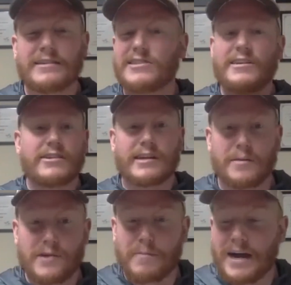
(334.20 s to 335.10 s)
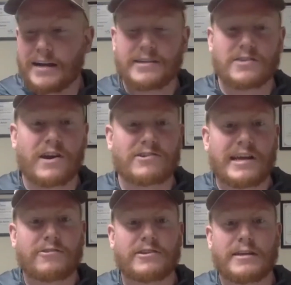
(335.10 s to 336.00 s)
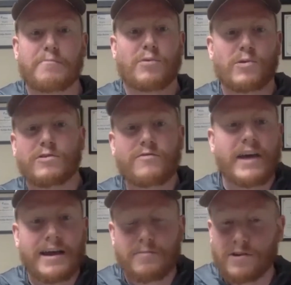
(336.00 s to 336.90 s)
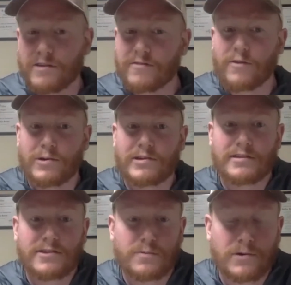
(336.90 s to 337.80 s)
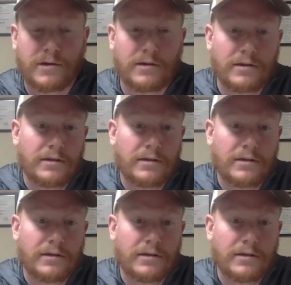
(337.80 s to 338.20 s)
does anything come to mind as far as how to improve that moving forward in the sport?